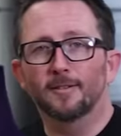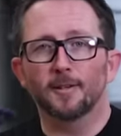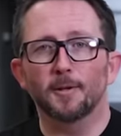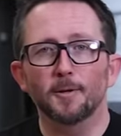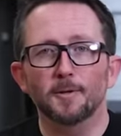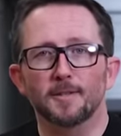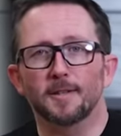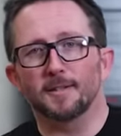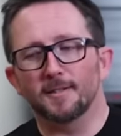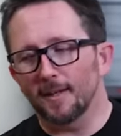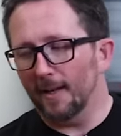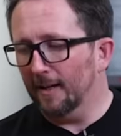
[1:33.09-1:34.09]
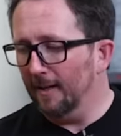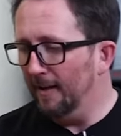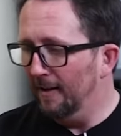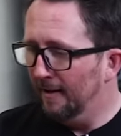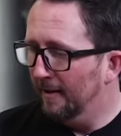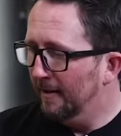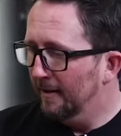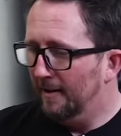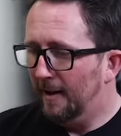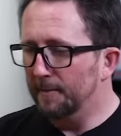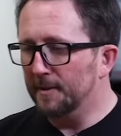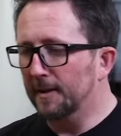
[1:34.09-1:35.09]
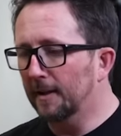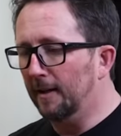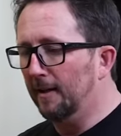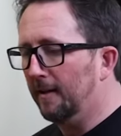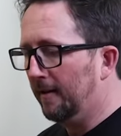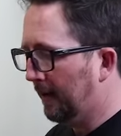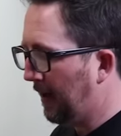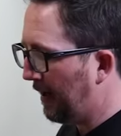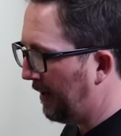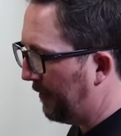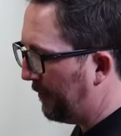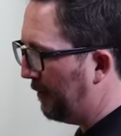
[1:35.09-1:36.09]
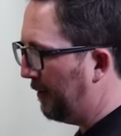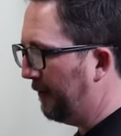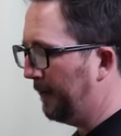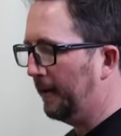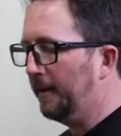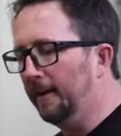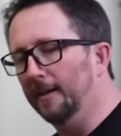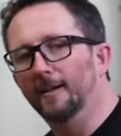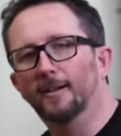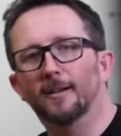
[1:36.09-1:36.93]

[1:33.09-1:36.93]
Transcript: to use this thing, I'm just gonna kind of throw it over here.